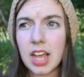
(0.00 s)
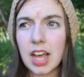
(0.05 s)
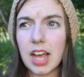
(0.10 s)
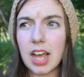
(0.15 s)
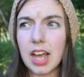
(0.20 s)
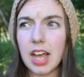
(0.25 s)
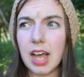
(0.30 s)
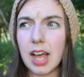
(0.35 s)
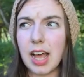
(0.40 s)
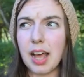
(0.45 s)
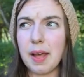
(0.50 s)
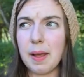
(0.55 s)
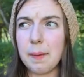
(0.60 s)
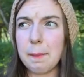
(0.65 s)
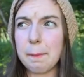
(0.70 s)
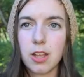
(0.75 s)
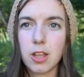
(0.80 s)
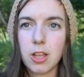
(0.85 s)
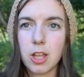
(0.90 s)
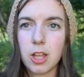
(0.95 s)

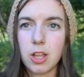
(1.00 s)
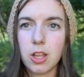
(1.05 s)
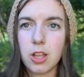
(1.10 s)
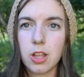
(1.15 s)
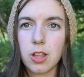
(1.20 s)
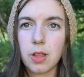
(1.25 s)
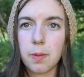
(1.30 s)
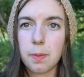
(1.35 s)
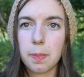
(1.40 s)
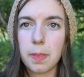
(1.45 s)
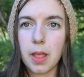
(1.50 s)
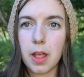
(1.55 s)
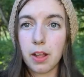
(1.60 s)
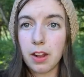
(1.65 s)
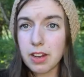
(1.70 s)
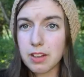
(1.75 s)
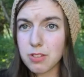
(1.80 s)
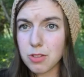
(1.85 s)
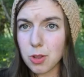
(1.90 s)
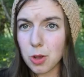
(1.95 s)

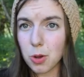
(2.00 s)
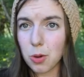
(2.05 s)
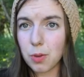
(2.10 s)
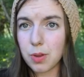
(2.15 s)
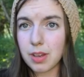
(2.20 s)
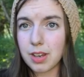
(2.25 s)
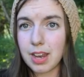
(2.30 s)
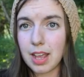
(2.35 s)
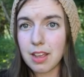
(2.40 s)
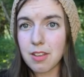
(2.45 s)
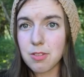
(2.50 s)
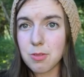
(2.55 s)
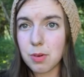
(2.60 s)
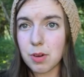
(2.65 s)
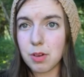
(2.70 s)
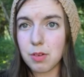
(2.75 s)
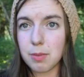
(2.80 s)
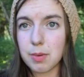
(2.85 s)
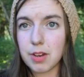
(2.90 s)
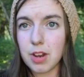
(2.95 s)
Alright, so next
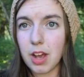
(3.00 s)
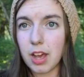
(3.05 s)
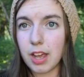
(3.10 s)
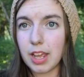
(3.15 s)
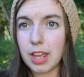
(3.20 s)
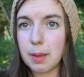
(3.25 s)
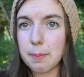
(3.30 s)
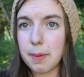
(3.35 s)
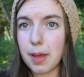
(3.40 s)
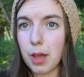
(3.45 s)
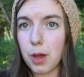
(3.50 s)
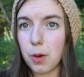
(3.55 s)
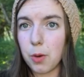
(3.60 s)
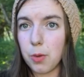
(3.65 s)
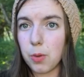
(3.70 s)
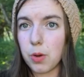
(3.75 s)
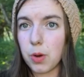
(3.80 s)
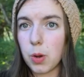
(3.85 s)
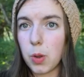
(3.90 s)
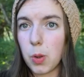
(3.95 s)
we're going to be talking
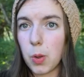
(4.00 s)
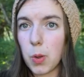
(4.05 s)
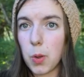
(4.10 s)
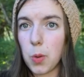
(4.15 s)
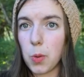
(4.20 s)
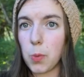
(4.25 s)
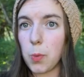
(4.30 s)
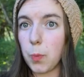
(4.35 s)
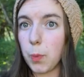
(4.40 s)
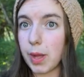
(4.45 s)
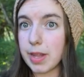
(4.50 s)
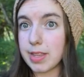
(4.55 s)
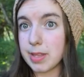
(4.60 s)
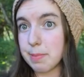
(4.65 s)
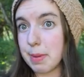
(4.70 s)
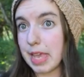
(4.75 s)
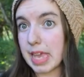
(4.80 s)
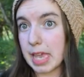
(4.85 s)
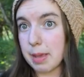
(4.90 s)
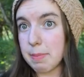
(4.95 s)
about what's
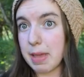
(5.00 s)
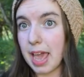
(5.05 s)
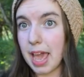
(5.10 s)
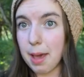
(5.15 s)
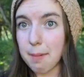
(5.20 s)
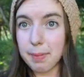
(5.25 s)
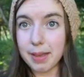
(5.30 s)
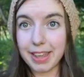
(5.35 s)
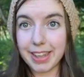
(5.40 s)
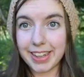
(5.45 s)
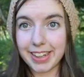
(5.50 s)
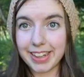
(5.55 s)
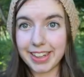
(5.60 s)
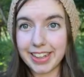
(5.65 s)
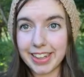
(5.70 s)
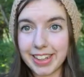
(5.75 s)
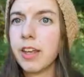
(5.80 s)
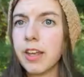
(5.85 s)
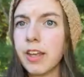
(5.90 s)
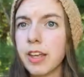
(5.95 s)
making me happy.
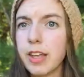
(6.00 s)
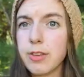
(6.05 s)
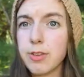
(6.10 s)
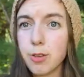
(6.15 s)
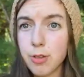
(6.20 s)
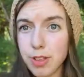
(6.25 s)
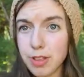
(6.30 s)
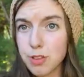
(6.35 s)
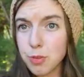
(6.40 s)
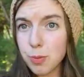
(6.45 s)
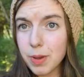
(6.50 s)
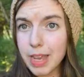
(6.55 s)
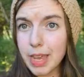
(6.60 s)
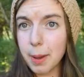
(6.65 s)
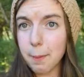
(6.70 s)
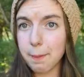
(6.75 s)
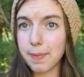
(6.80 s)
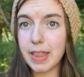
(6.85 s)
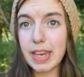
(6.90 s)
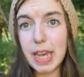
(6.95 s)
So this
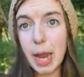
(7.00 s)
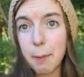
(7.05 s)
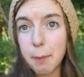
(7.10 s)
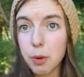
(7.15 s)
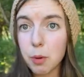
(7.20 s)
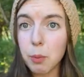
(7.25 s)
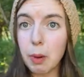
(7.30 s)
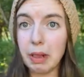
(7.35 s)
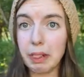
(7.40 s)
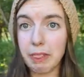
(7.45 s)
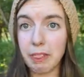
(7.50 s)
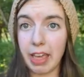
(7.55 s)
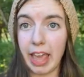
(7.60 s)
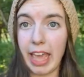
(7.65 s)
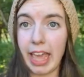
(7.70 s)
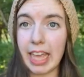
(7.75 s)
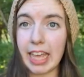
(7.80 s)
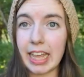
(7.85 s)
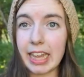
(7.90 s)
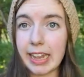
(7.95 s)
week, the number one
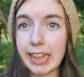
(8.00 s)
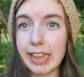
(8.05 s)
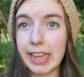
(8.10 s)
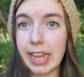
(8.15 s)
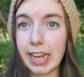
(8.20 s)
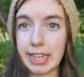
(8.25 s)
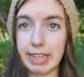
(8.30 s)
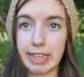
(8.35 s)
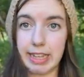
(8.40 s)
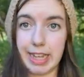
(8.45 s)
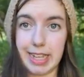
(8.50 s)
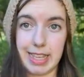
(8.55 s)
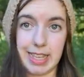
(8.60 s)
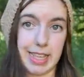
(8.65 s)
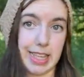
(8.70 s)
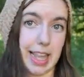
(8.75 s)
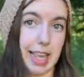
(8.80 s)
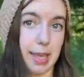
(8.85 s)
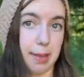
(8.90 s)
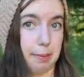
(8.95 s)
thing that is
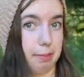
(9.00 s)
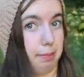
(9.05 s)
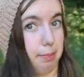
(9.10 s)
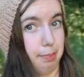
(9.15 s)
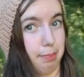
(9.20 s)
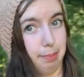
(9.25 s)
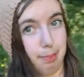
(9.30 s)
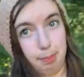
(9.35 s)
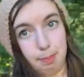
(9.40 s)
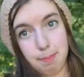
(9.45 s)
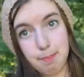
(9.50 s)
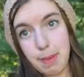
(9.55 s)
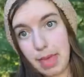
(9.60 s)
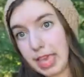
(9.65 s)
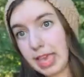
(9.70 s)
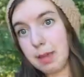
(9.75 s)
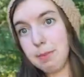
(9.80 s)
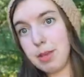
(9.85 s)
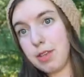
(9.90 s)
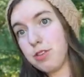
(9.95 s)
just like
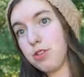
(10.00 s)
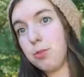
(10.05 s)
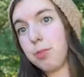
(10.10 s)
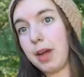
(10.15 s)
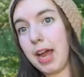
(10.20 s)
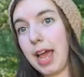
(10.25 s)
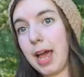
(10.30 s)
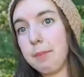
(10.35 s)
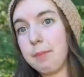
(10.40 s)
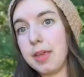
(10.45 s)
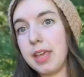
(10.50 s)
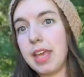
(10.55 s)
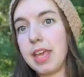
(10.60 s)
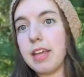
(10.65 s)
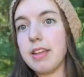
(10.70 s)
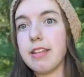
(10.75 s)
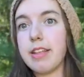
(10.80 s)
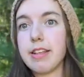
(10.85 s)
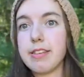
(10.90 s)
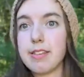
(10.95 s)
making me super happy
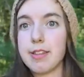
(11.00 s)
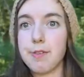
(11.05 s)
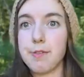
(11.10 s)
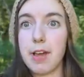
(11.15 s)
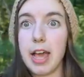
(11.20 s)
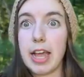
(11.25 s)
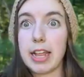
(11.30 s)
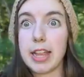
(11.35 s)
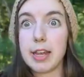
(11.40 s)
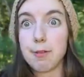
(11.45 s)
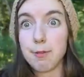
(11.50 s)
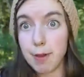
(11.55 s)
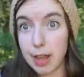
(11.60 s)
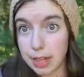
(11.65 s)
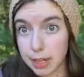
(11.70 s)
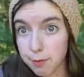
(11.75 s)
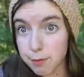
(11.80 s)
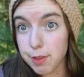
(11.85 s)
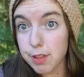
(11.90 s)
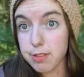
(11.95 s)
is just the fact that it
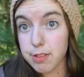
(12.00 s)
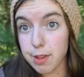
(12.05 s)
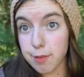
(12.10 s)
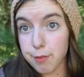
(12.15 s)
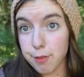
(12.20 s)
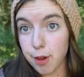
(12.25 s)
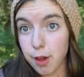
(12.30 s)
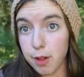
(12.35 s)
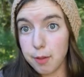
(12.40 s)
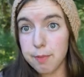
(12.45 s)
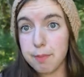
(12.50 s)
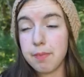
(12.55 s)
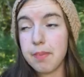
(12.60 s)
finally feels like fall.